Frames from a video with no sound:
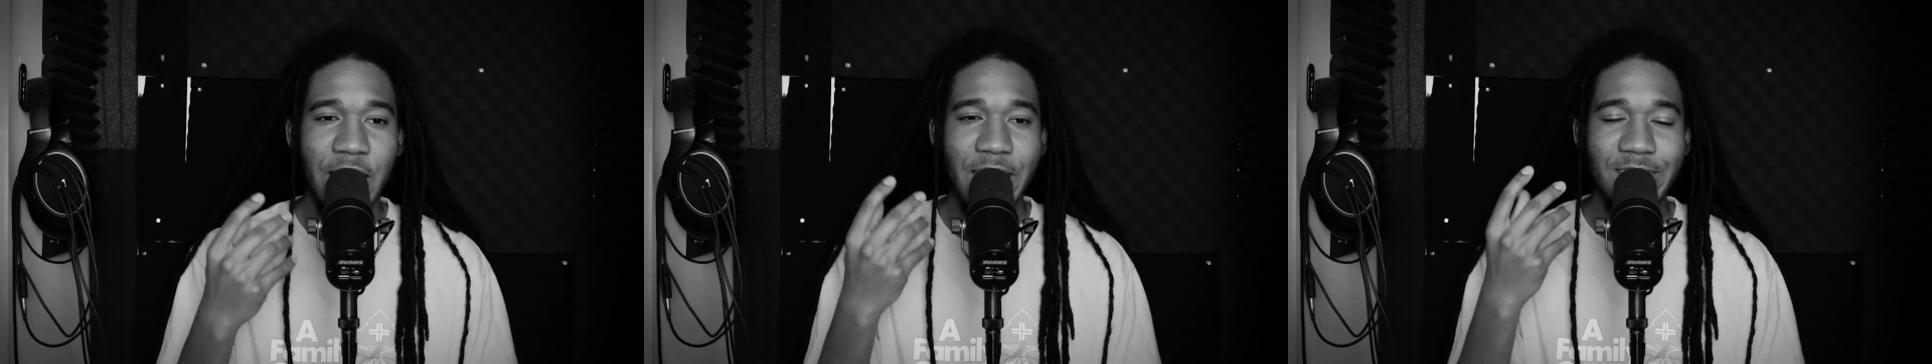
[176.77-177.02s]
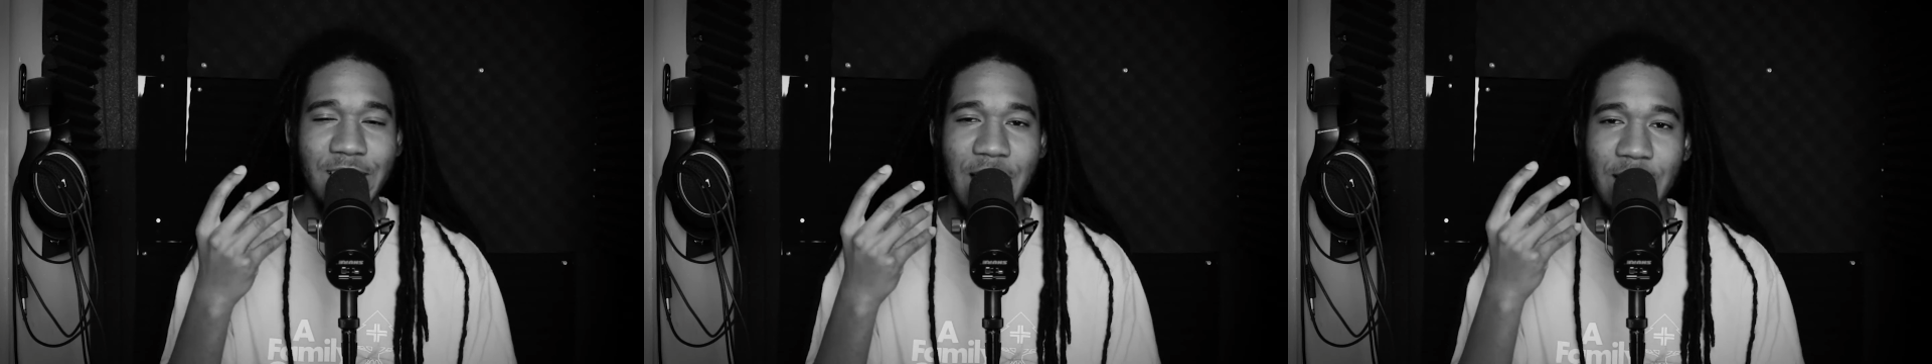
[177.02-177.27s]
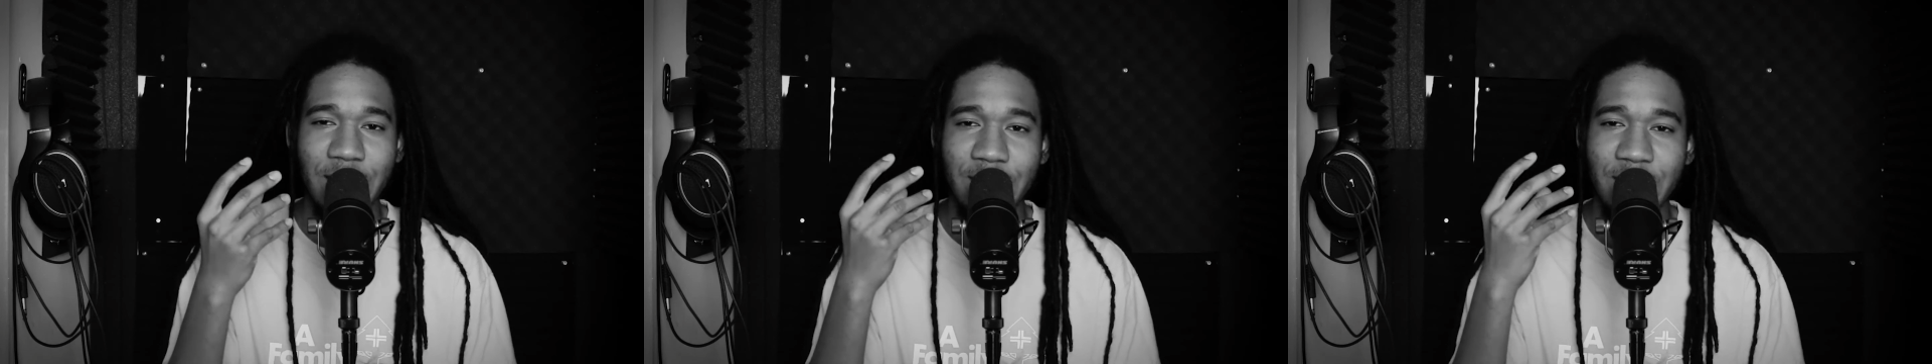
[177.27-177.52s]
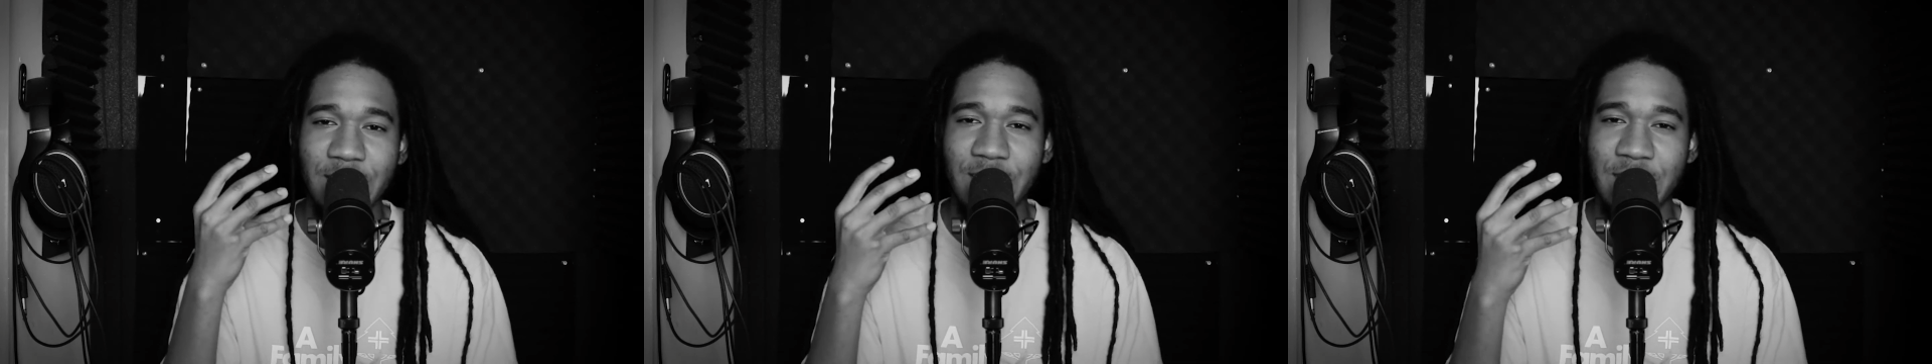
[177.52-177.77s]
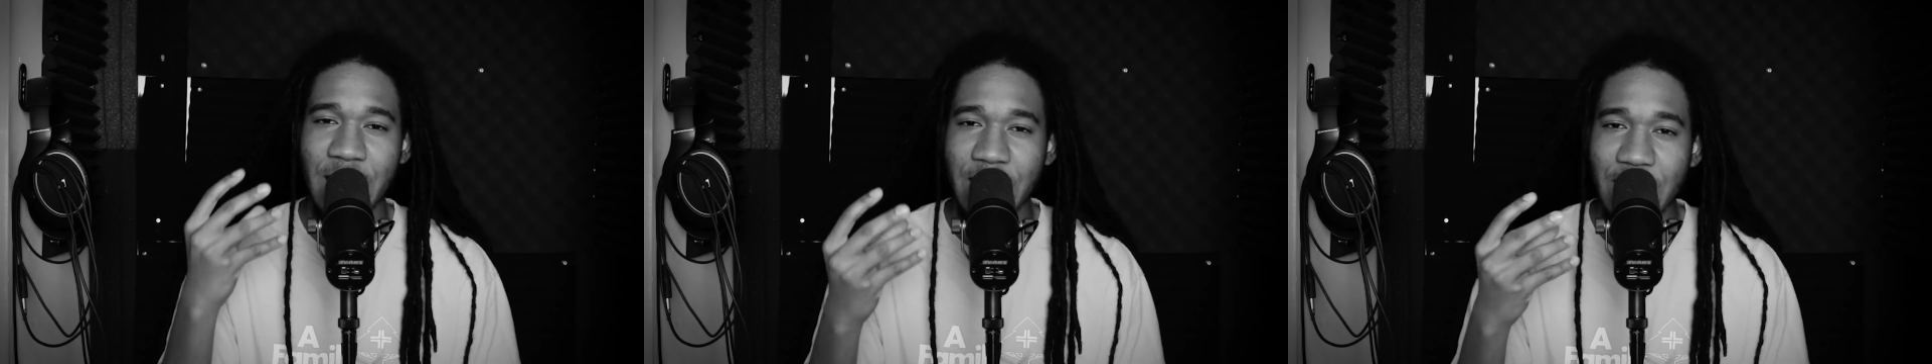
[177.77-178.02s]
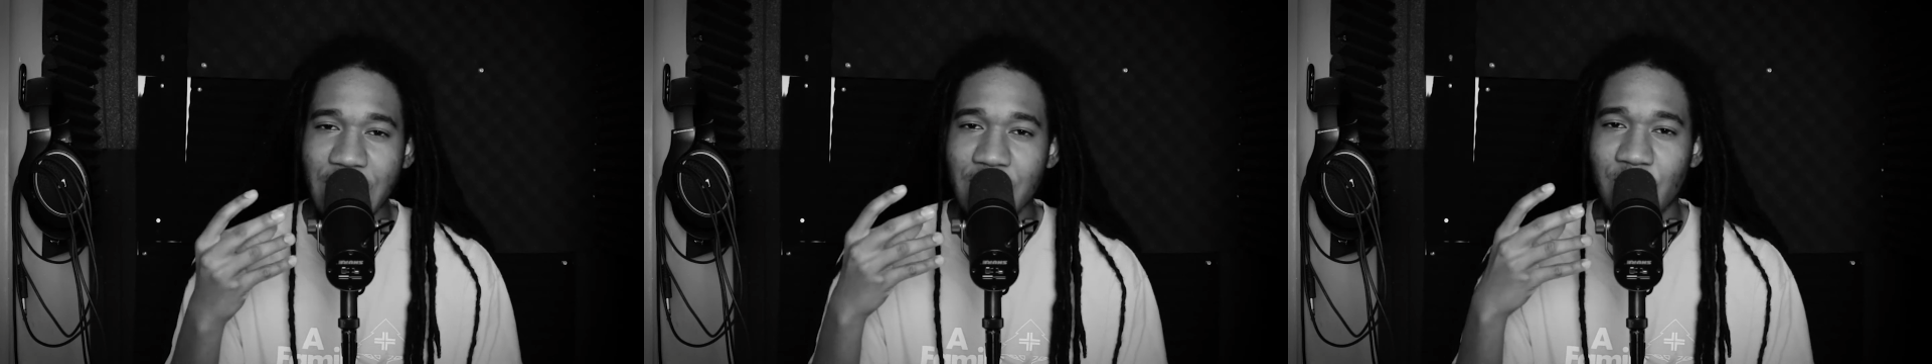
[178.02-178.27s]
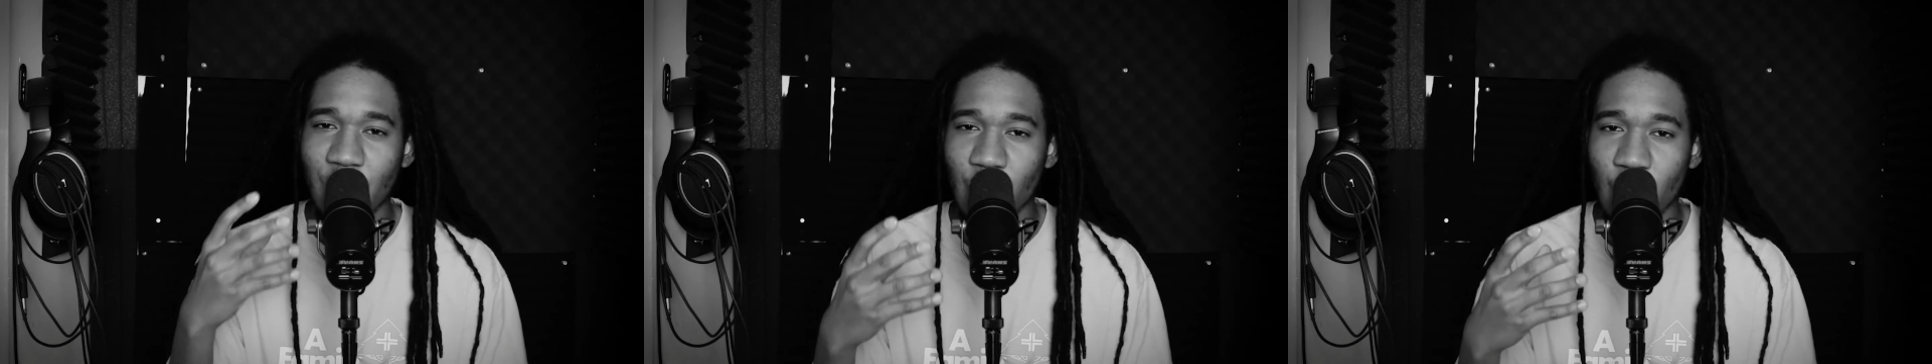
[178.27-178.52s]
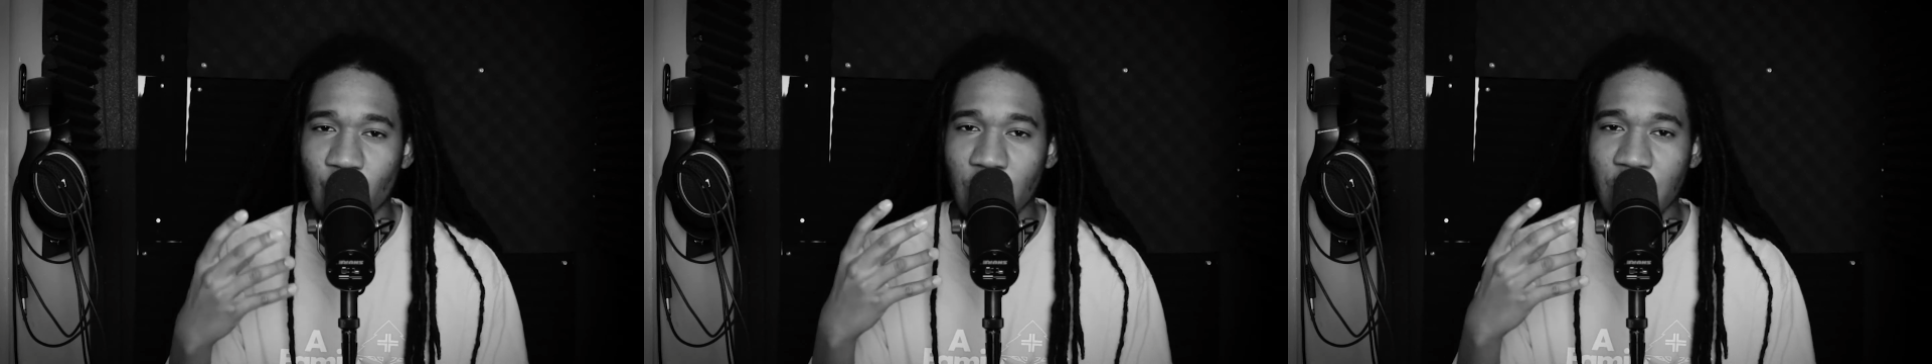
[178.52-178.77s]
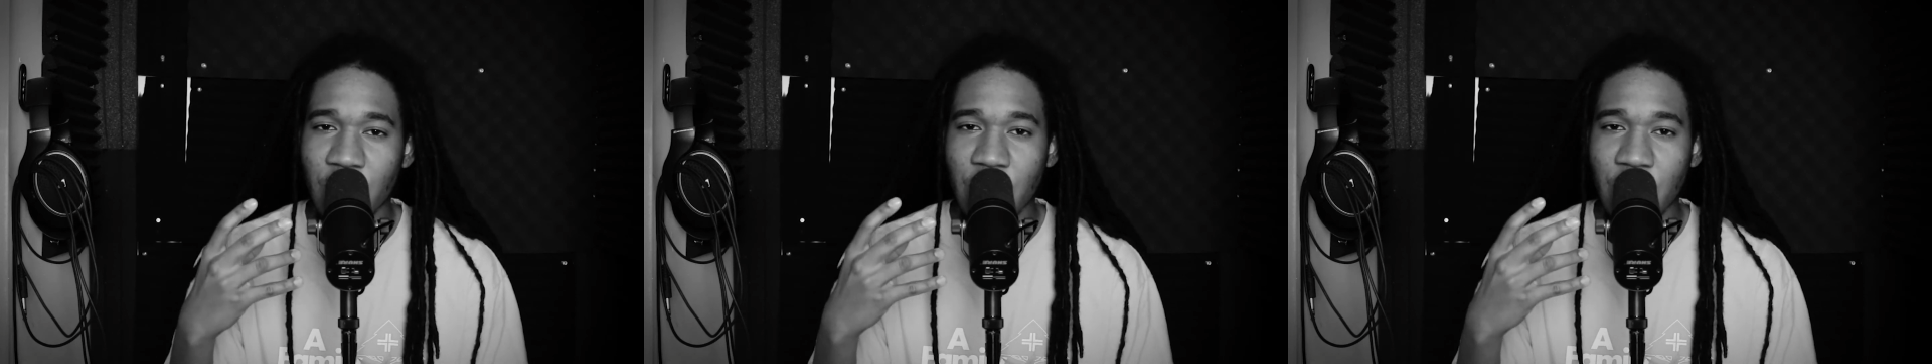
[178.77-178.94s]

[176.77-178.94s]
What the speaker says: it's kind of sticky too.